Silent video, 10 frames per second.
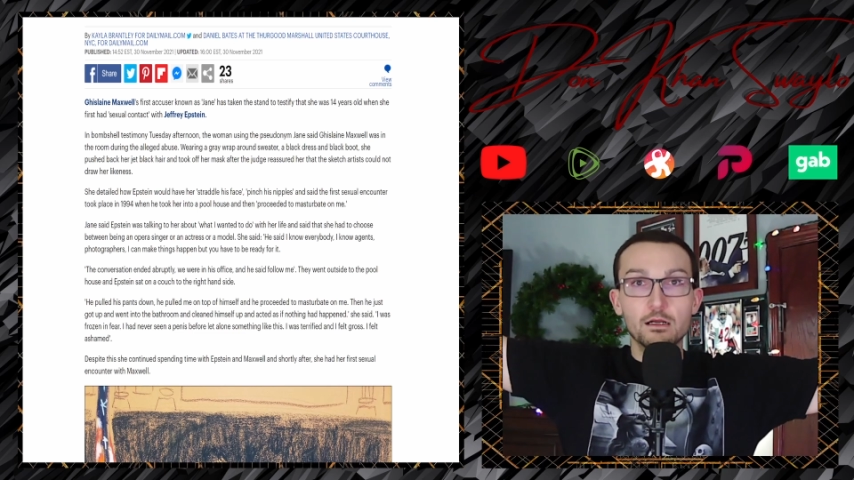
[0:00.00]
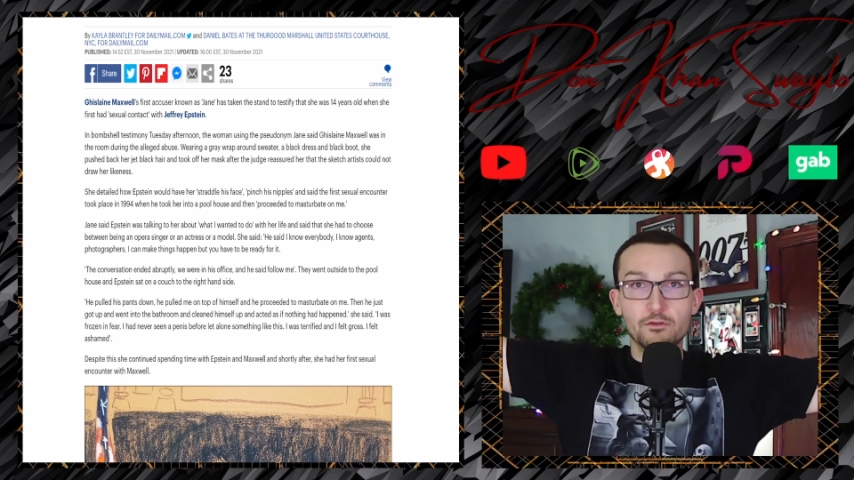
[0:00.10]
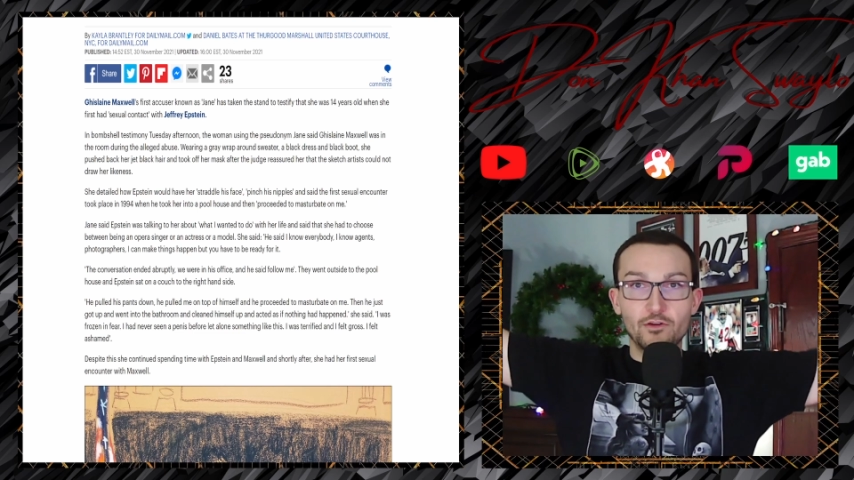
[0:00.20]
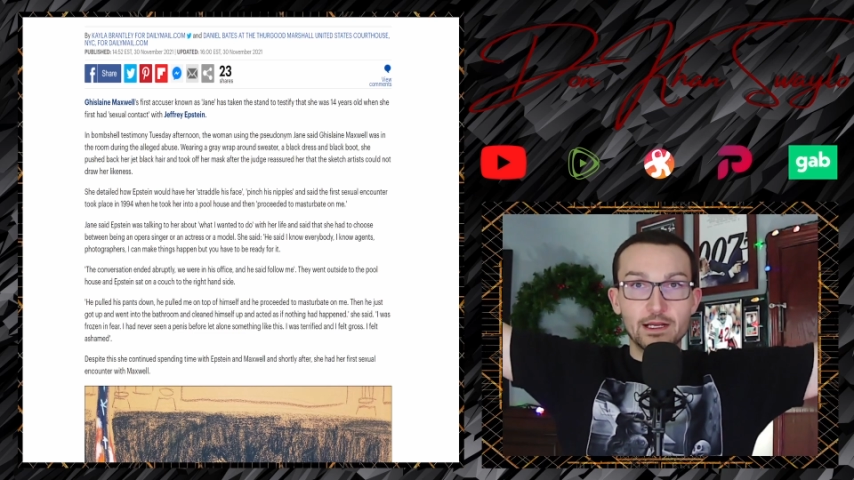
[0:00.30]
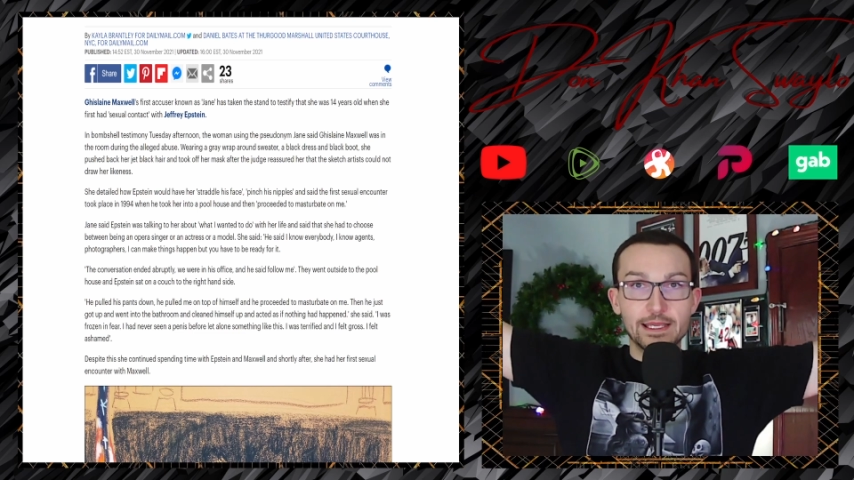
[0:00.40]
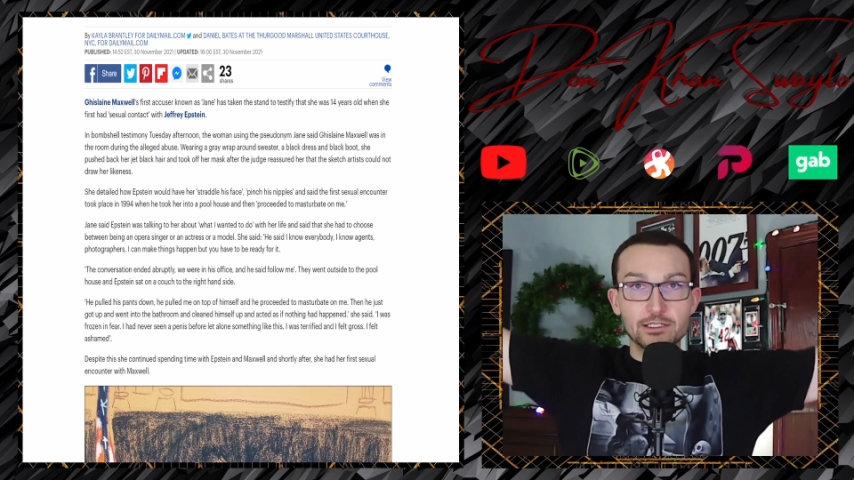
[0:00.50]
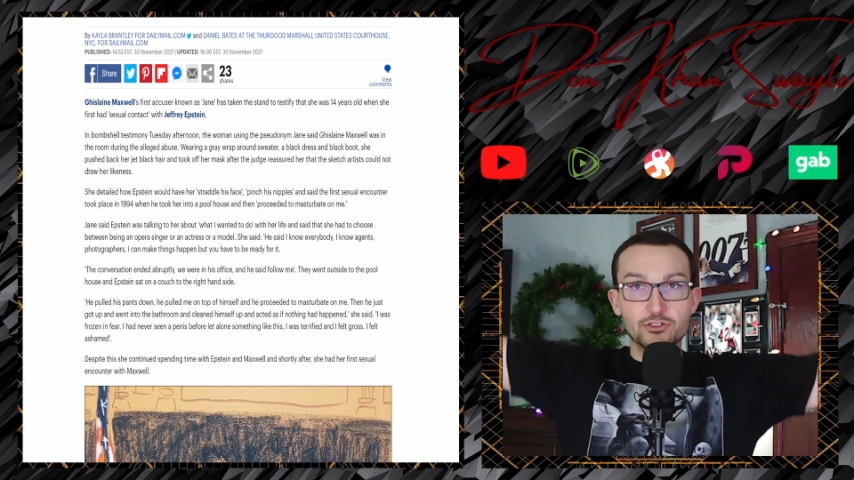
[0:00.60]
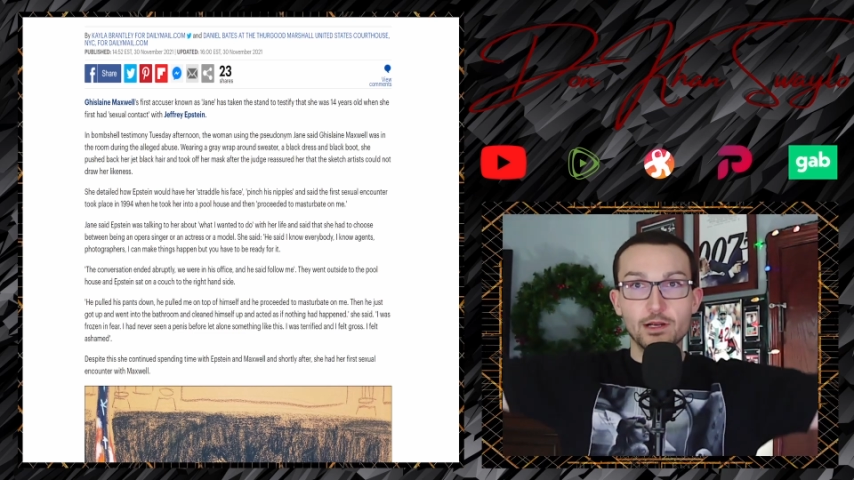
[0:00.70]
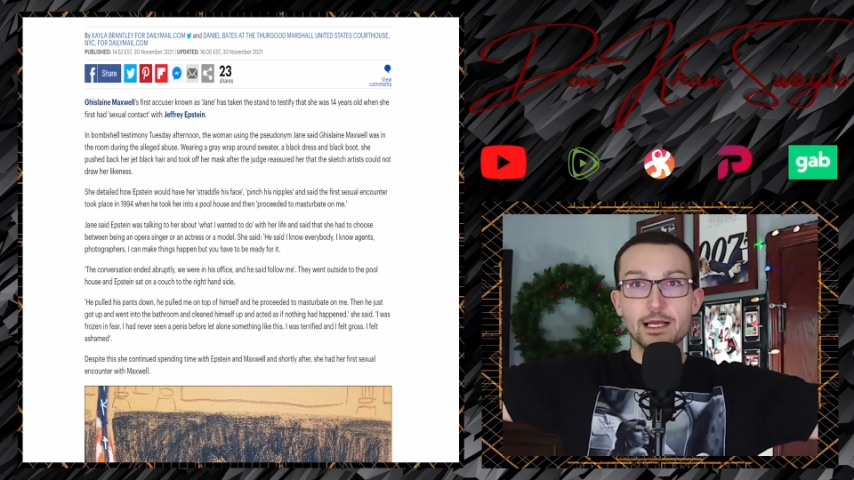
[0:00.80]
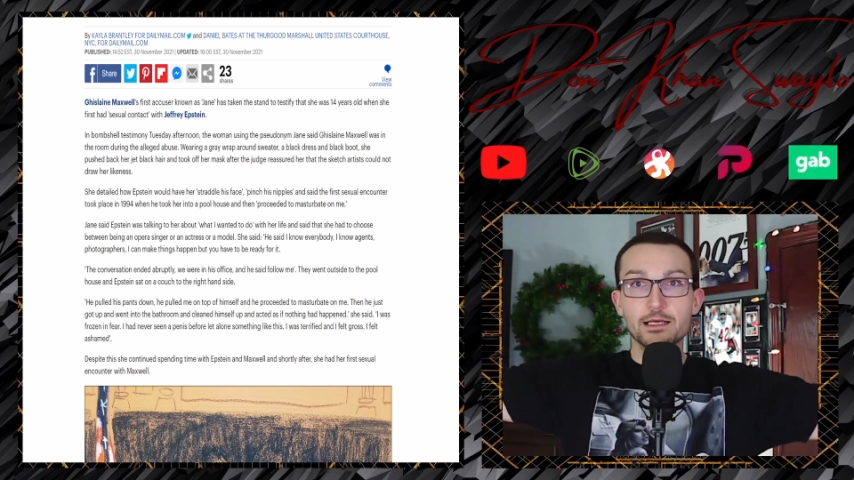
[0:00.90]
fucking
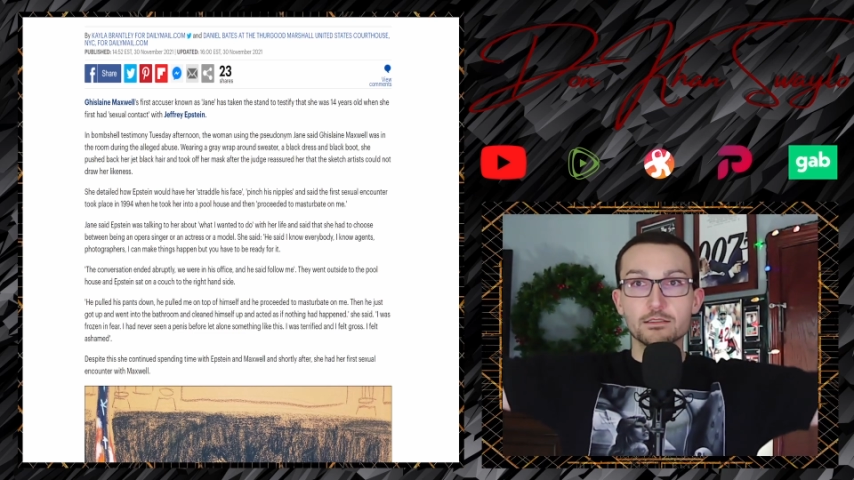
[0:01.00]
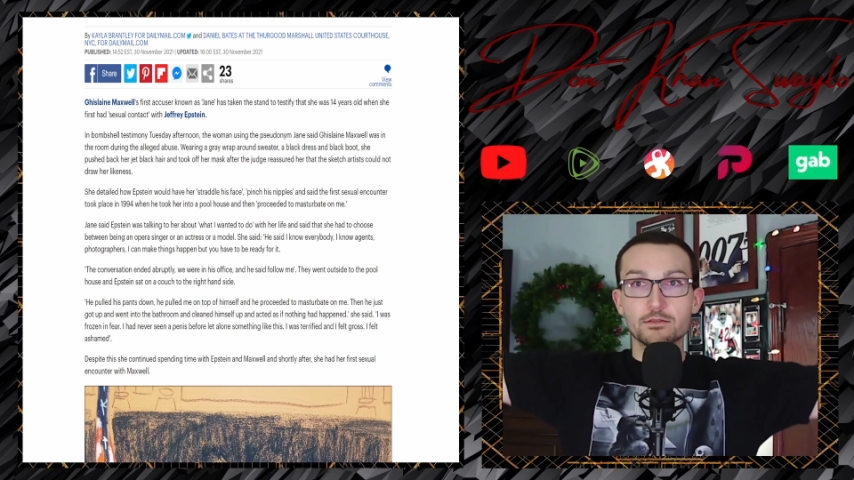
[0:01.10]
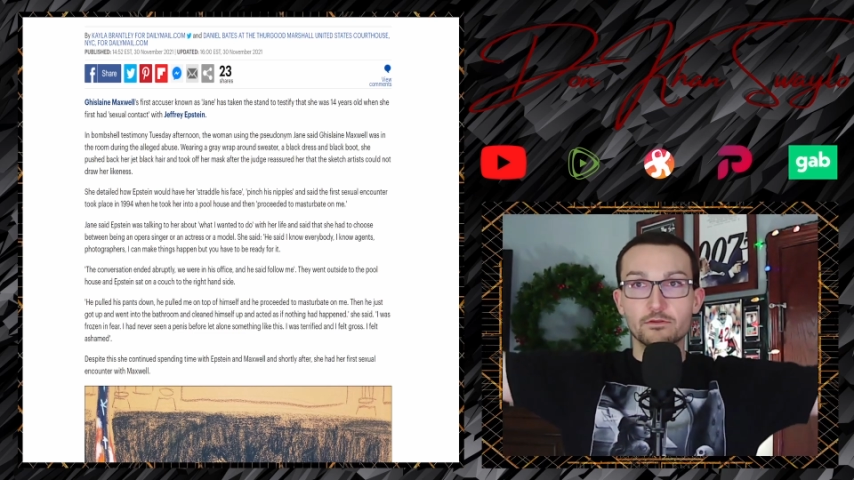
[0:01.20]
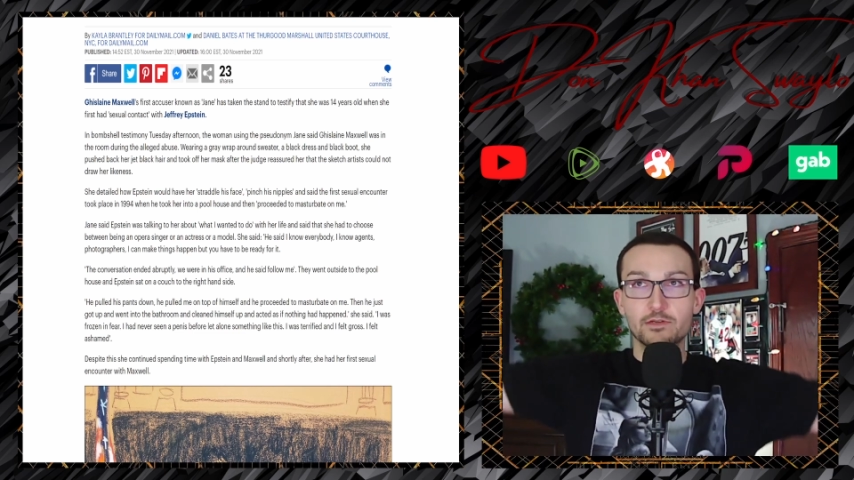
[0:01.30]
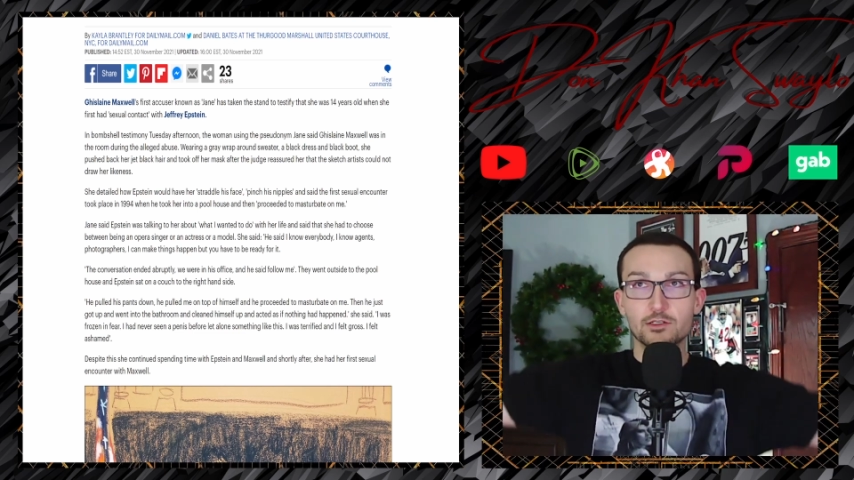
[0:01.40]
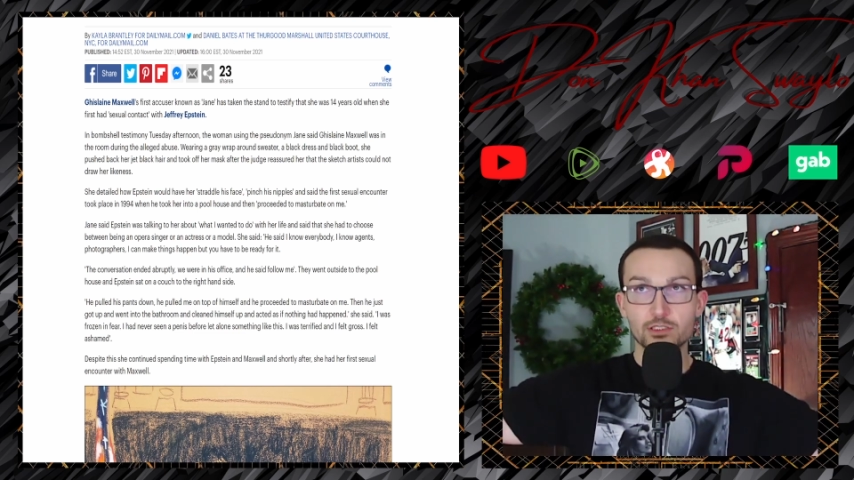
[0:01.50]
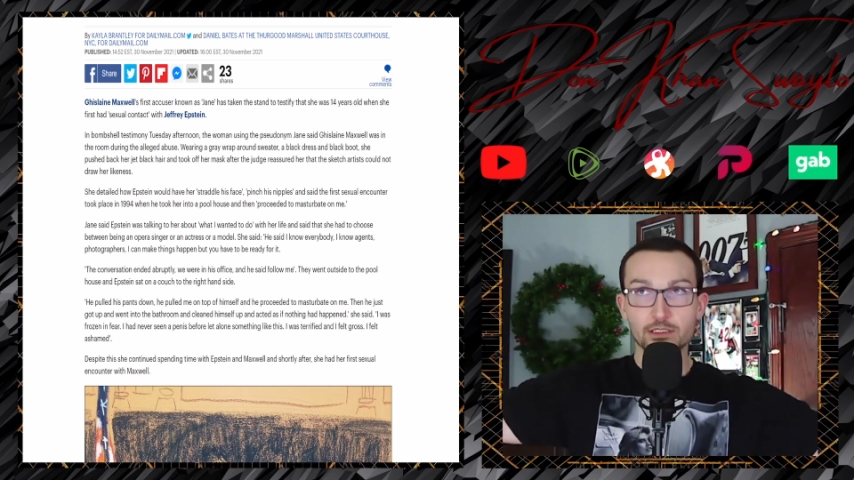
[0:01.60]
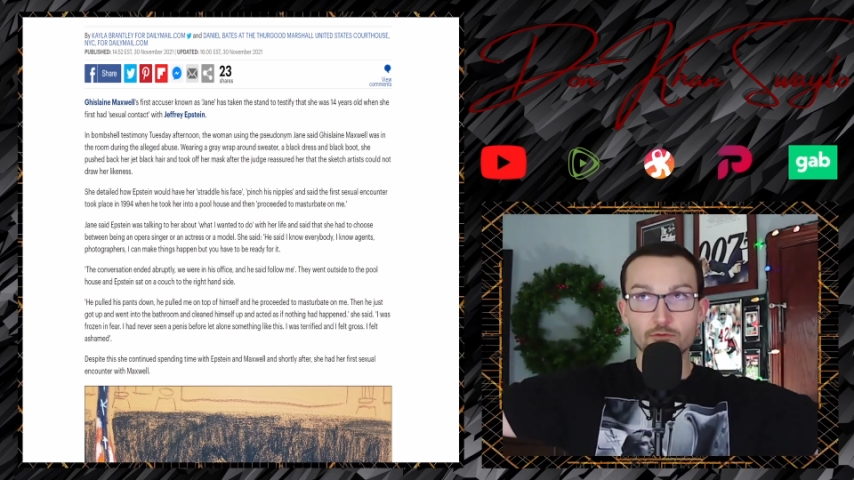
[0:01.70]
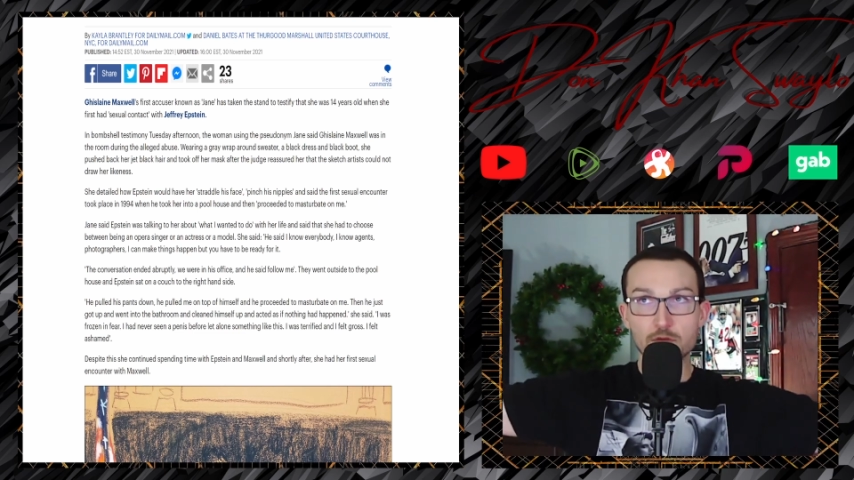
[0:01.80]
trial, so eventually